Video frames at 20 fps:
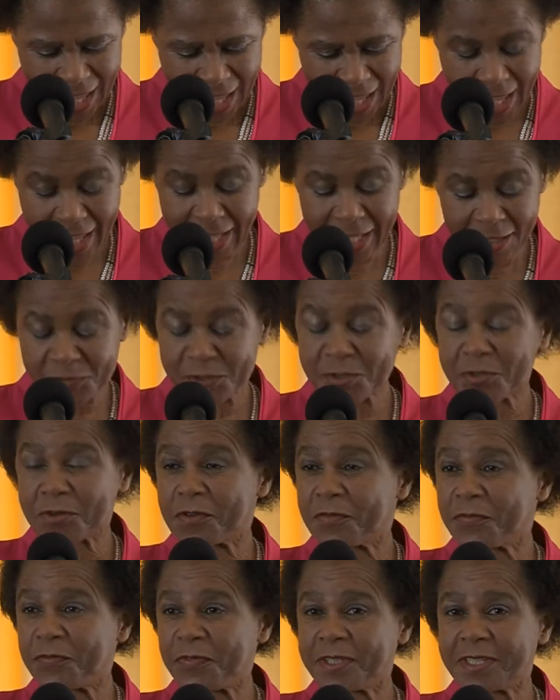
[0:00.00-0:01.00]
I have to
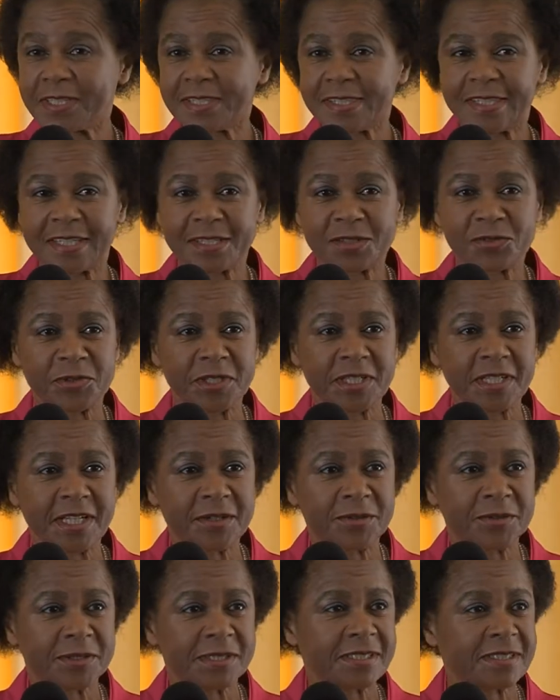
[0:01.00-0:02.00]
confess that when I
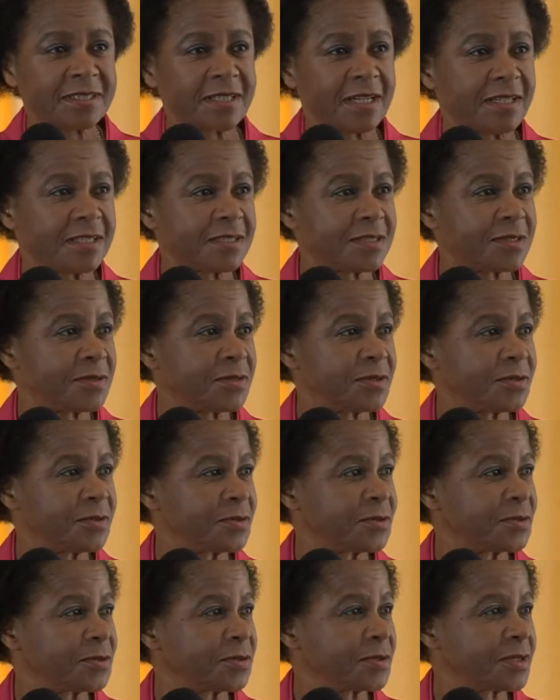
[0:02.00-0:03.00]
was asked
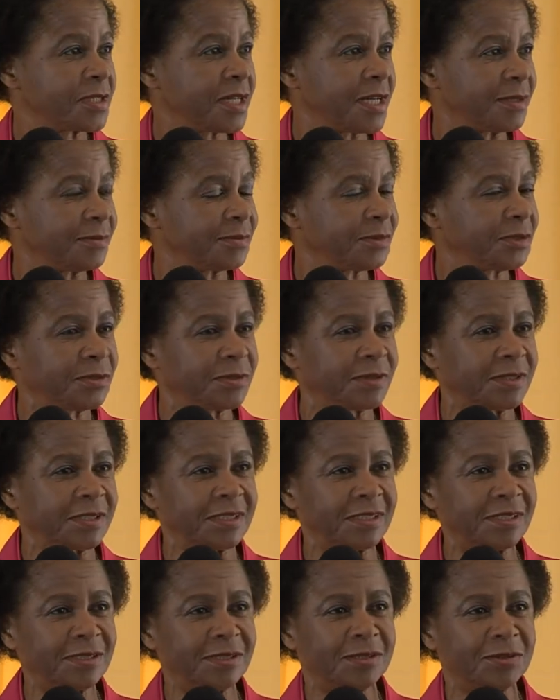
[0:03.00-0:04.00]
to come to
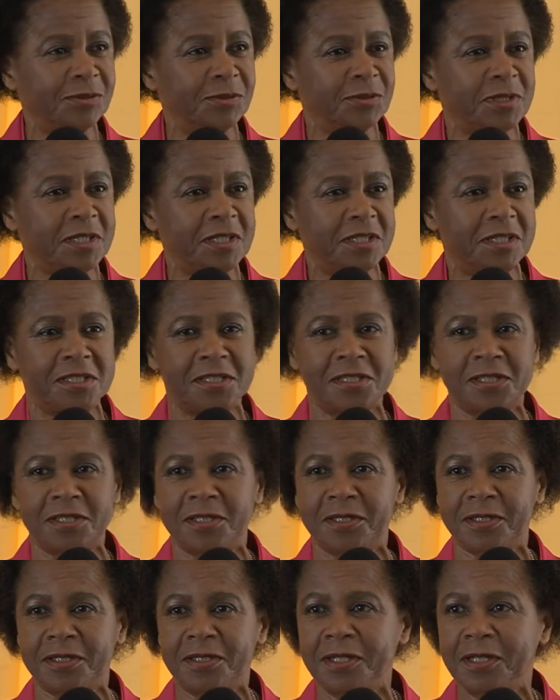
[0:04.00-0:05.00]
this
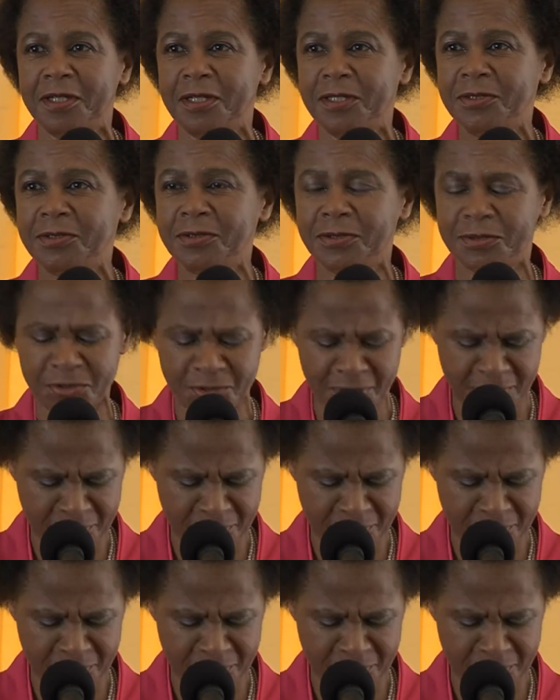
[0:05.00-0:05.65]
occasion to talk